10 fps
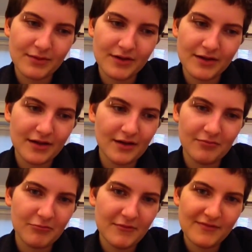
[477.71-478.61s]
but
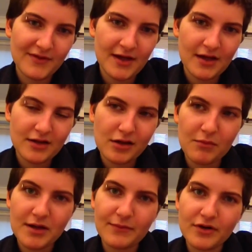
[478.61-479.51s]
some
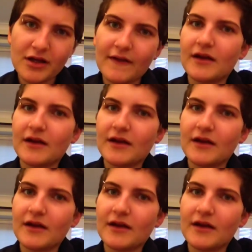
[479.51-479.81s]
people said they